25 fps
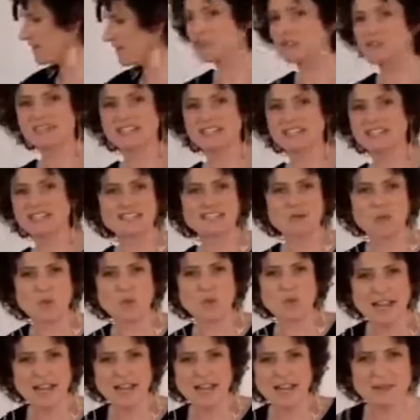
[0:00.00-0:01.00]
little glass of
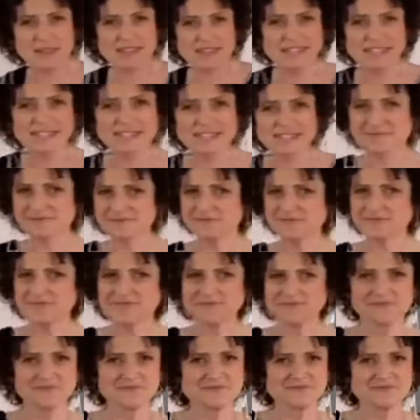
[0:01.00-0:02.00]
wine with it.
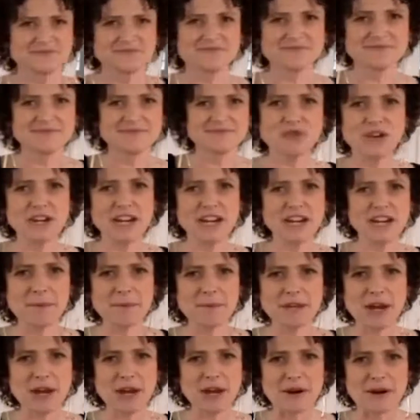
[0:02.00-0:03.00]
It's a great
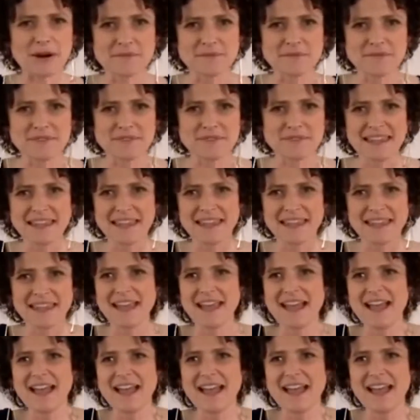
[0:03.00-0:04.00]
happy hour.
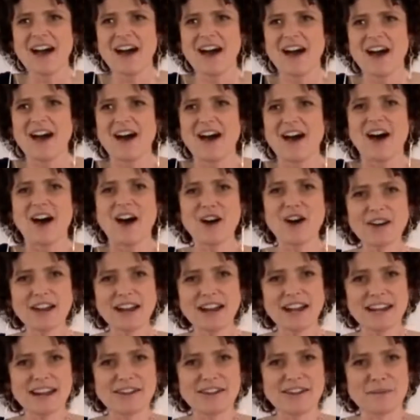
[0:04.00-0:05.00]
All
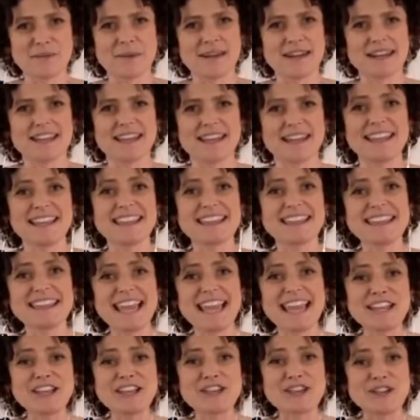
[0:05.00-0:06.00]
right, everybody.
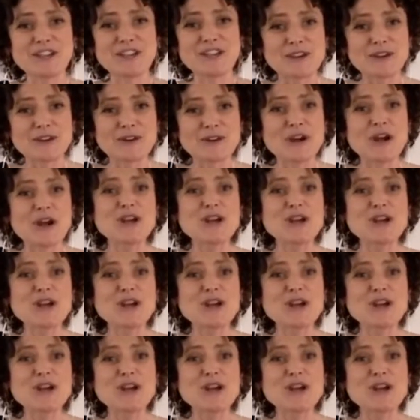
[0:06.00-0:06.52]
Thank you